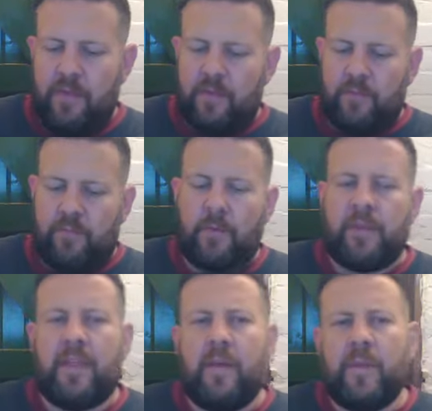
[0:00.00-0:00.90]
would
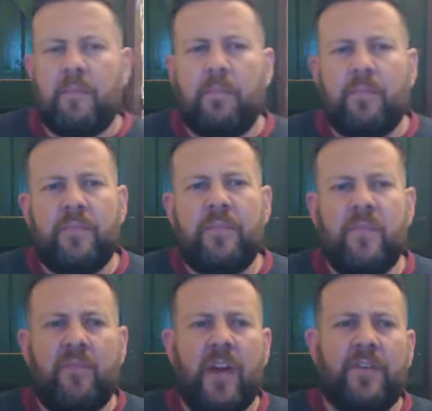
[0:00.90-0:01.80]
probably get me
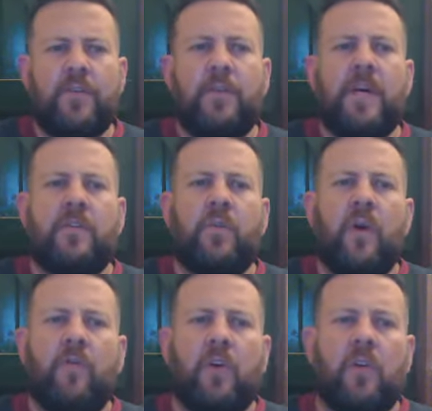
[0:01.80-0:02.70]
round to about
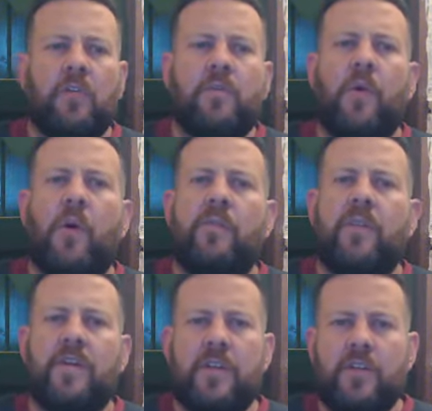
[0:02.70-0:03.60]
12 o'clock tomorrow
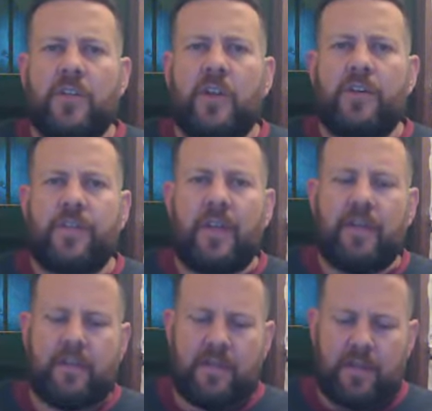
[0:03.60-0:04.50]
if I didn't charge
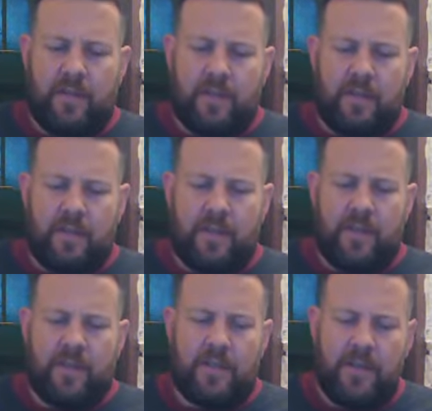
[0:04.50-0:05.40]
that
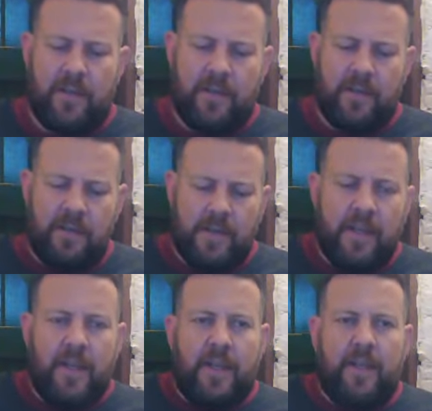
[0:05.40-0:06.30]
again today.
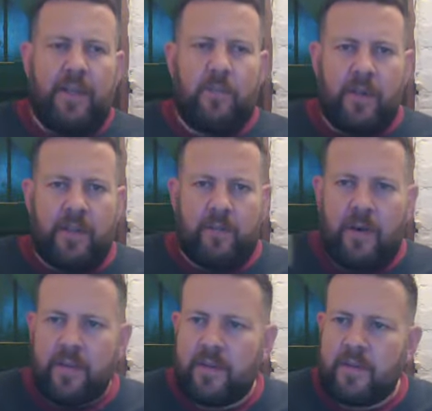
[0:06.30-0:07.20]
Now, one of the
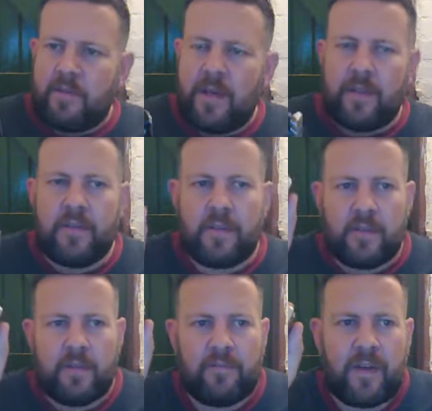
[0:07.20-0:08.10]
great things about this
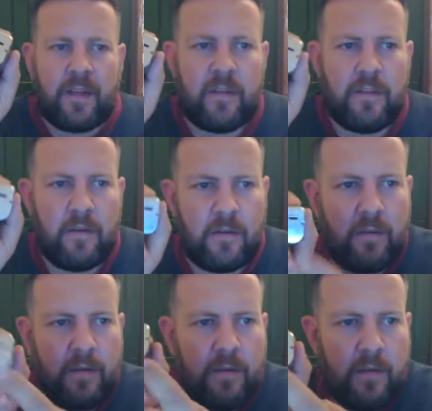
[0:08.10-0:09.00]
is the fact that you
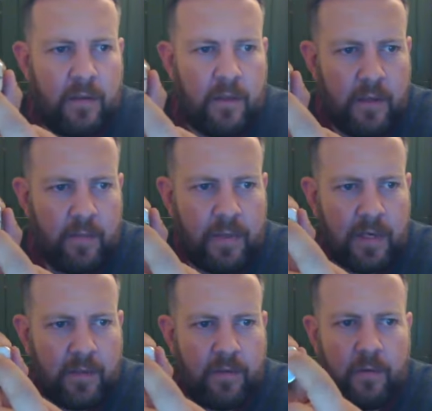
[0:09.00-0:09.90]
can
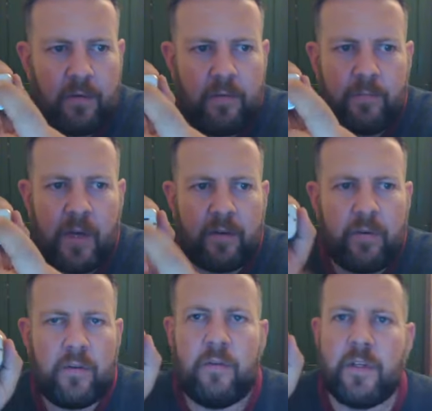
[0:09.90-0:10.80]
plug your
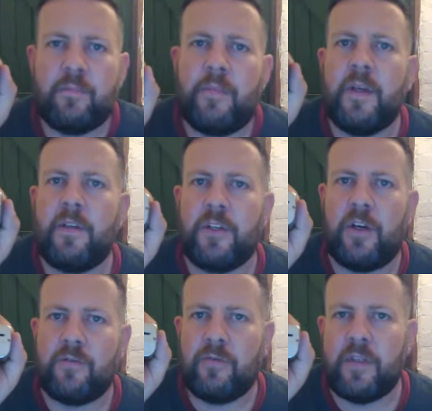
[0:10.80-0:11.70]
micro USB
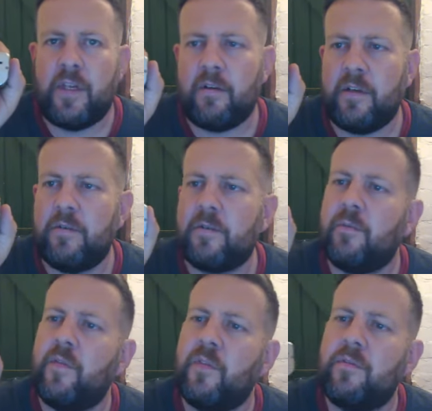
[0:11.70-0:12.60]
charger in there. I use
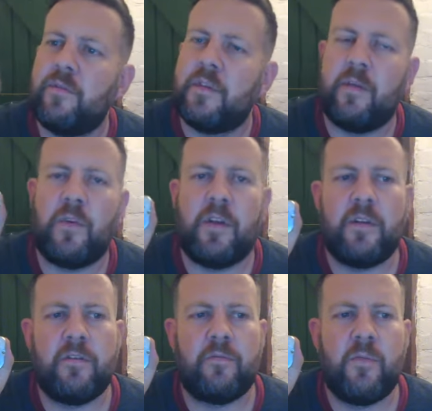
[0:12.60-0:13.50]
the same one that
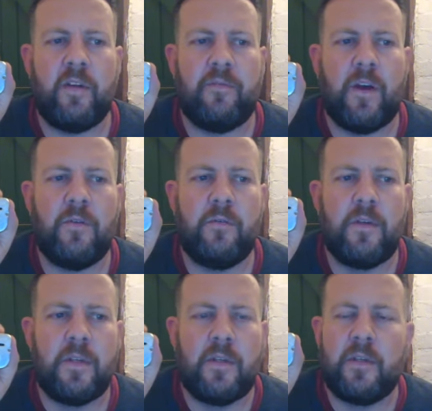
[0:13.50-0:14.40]
I use for my phone.